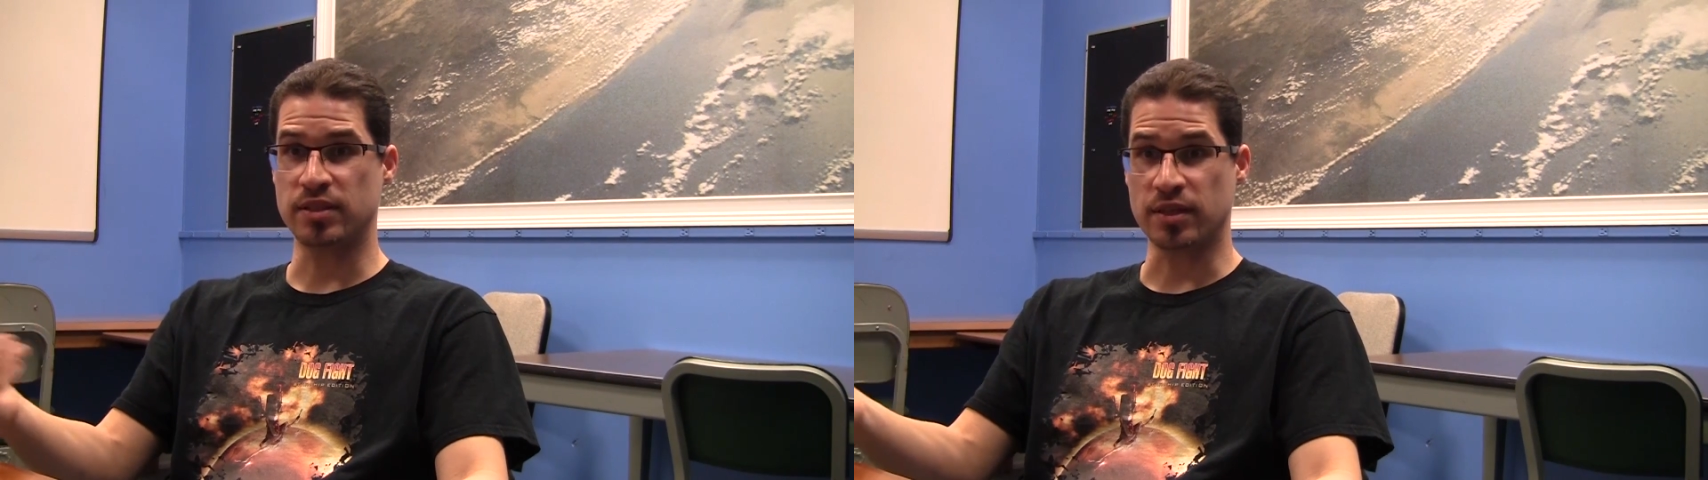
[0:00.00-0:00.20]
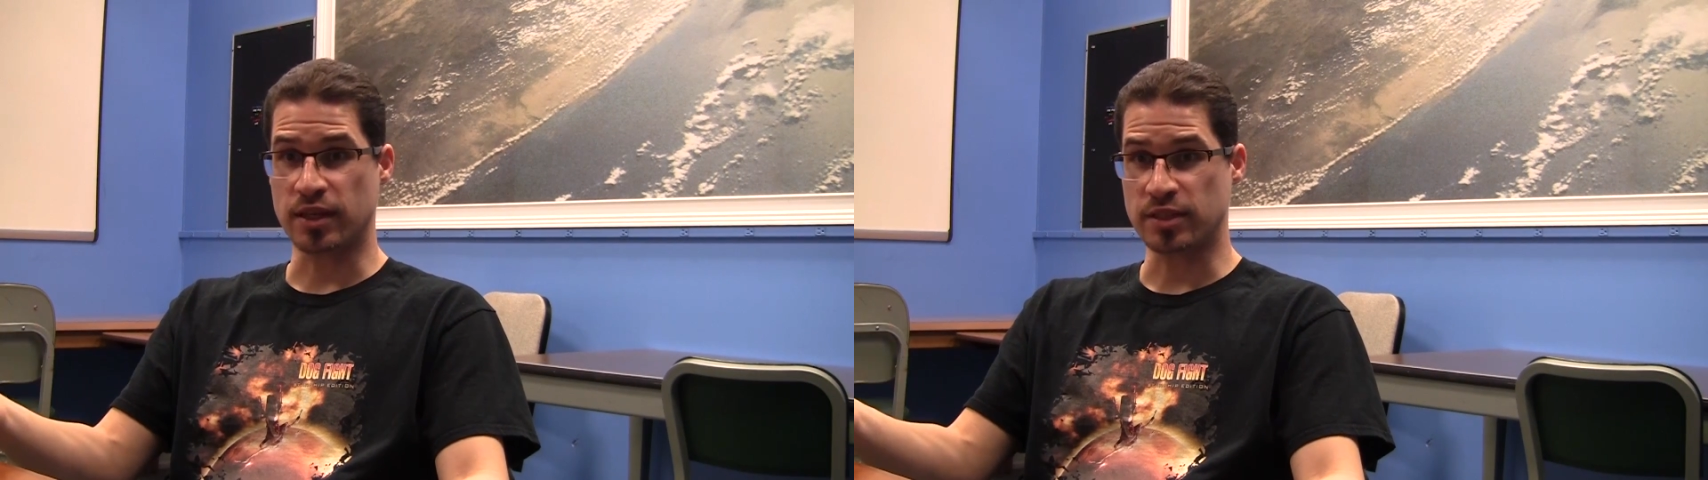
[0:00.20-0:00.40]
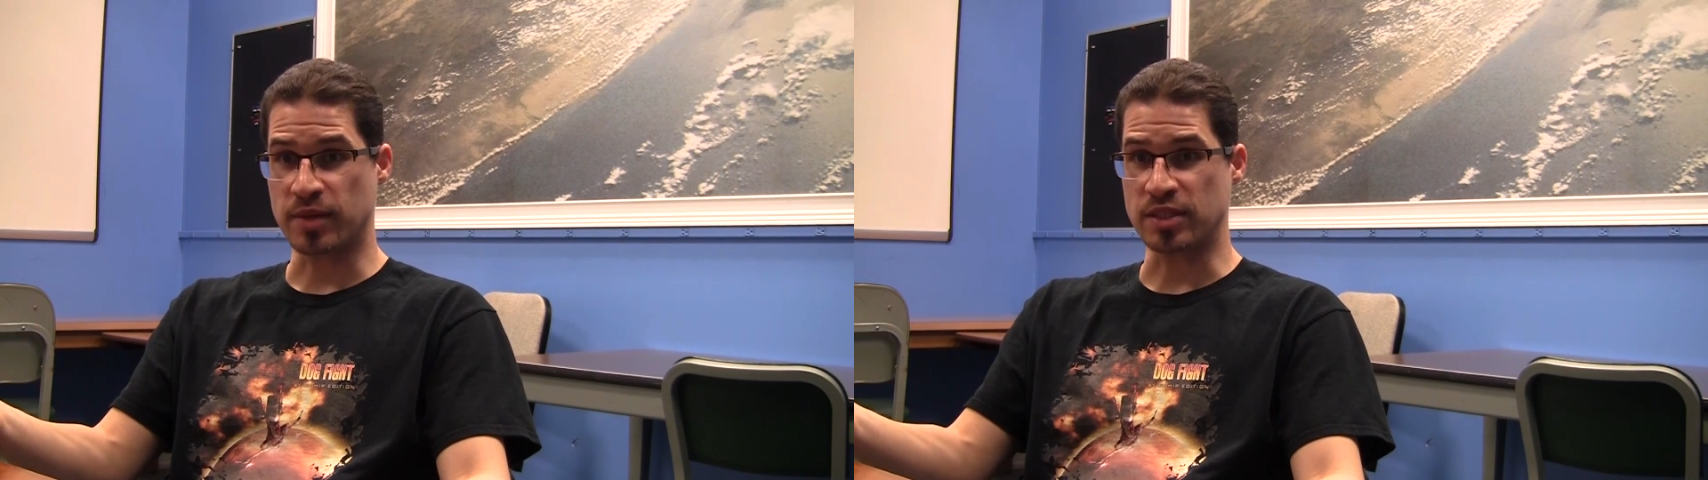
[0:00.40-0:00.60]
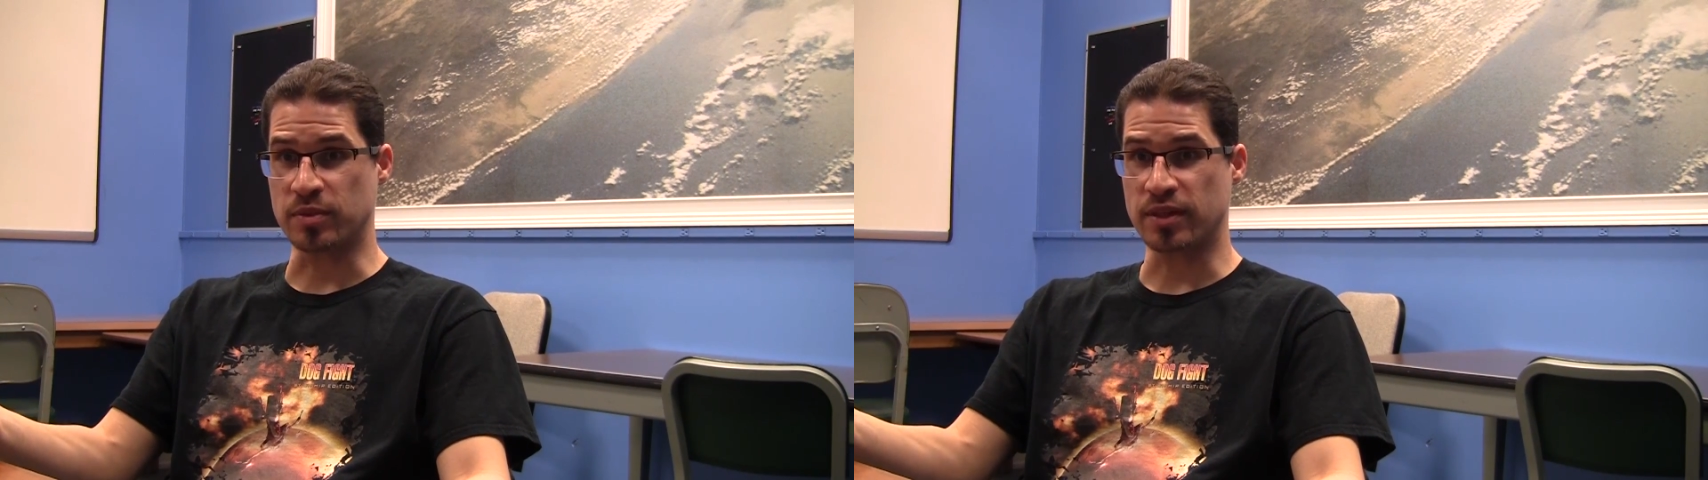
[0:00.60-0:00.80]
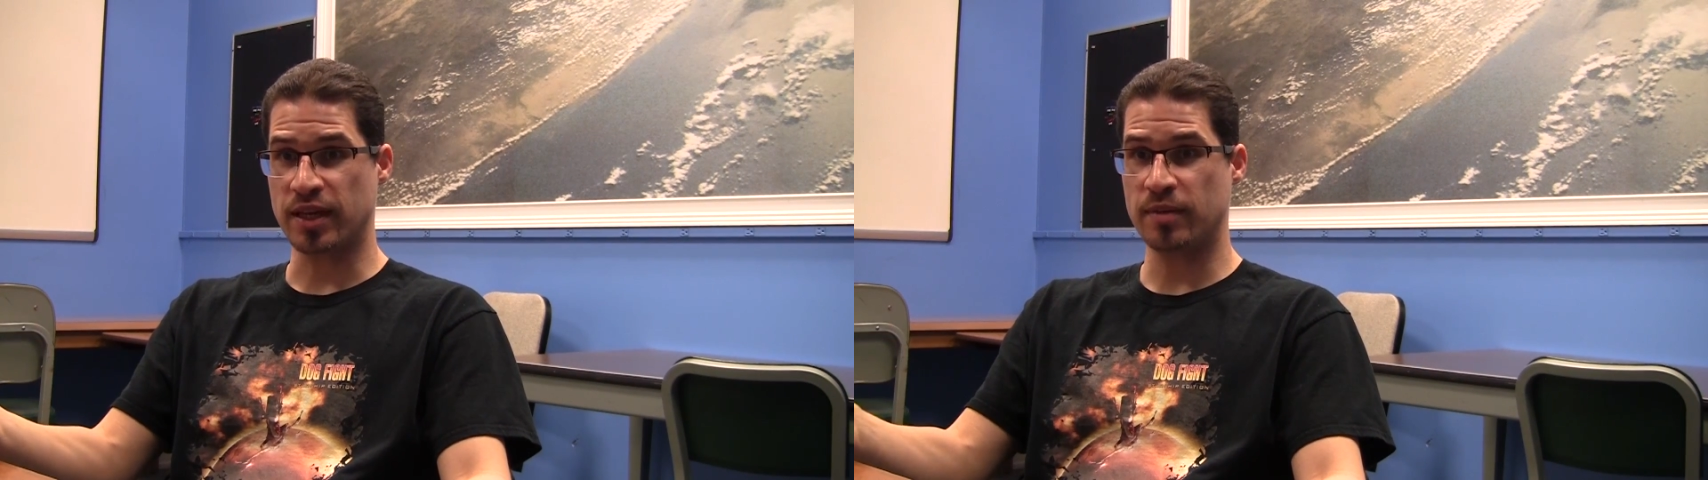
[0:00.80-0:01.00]
it's a
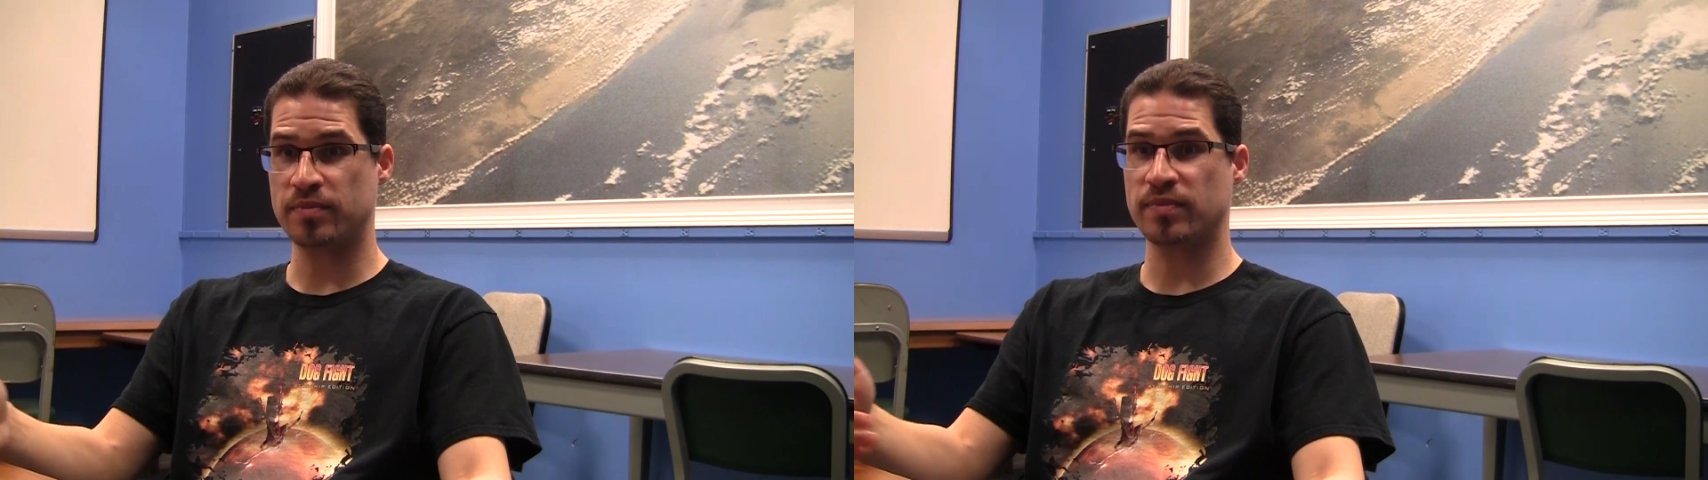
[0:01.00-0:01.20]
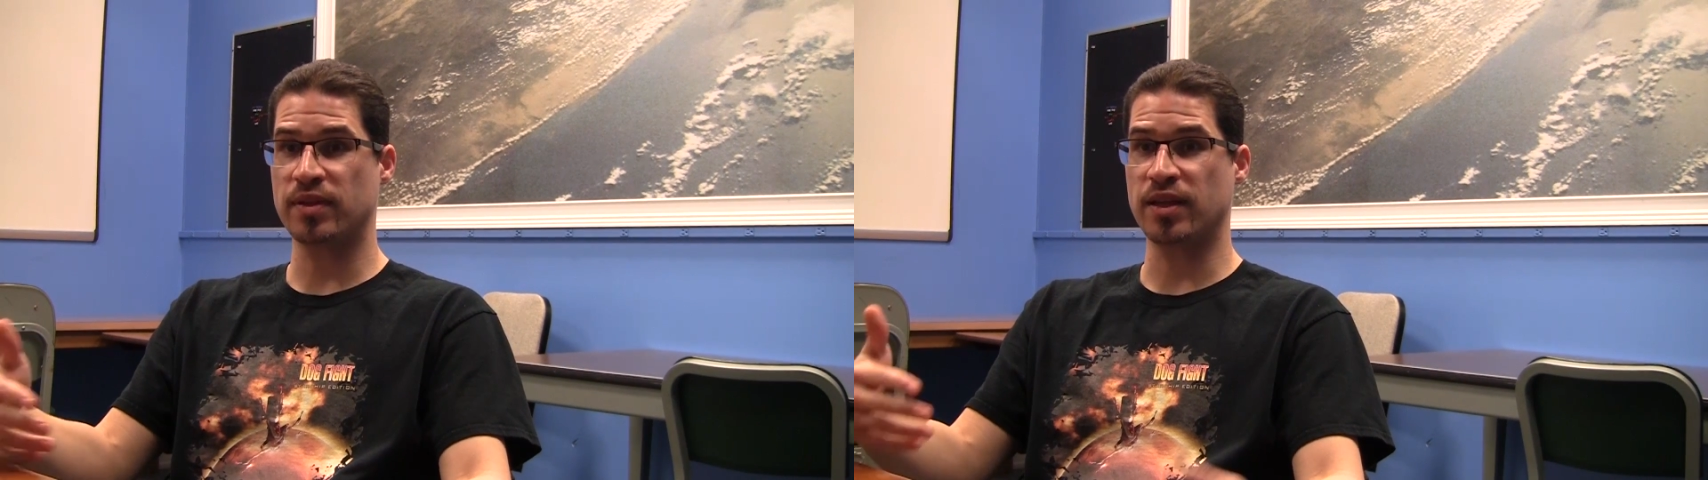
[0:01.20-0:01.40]
customizable game,